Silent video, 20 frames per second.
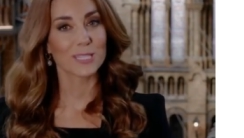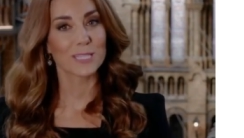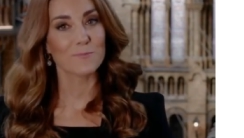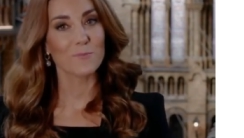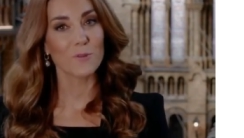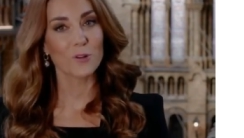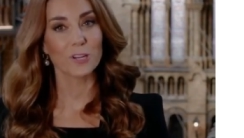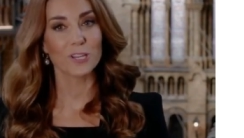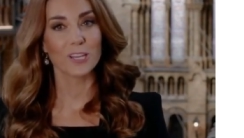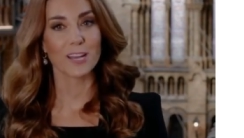
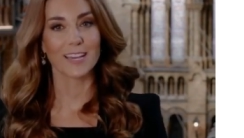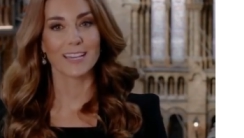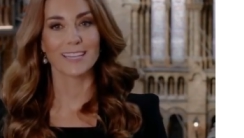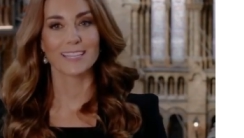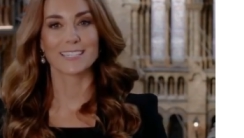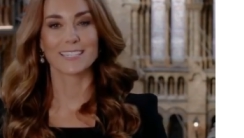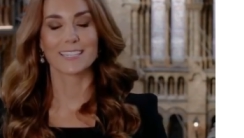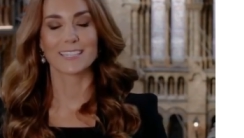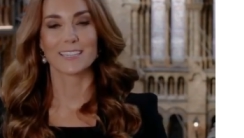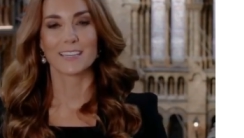on the
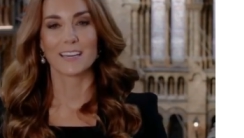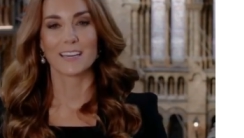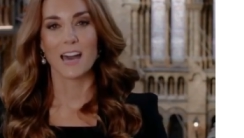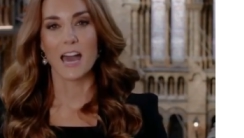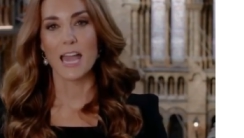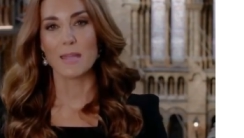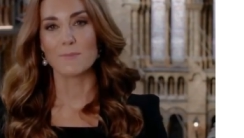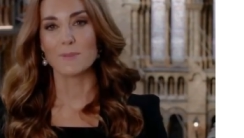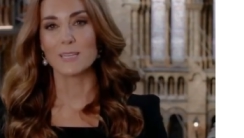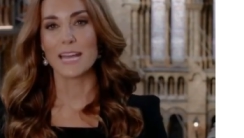Kensington
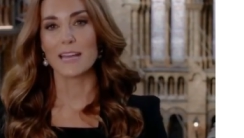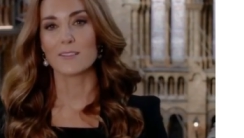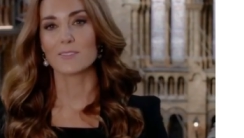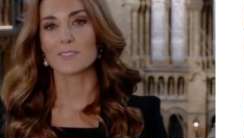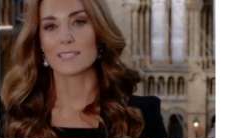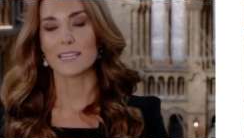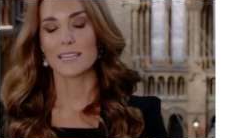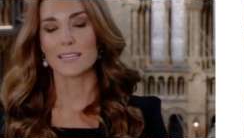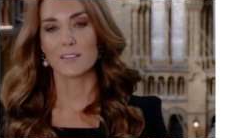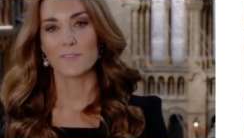Royal
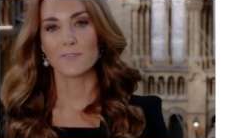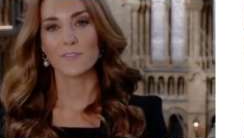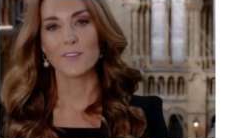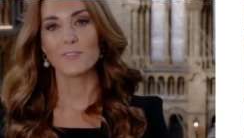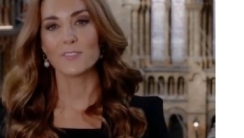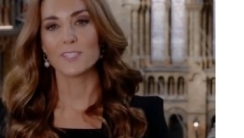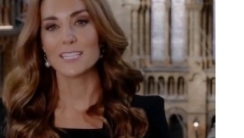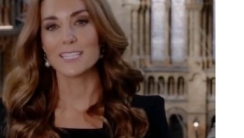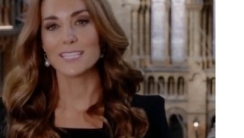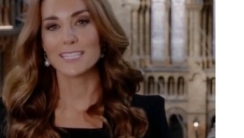
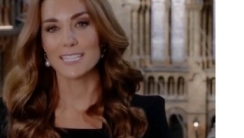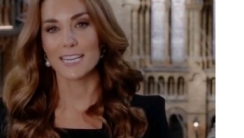Instagram,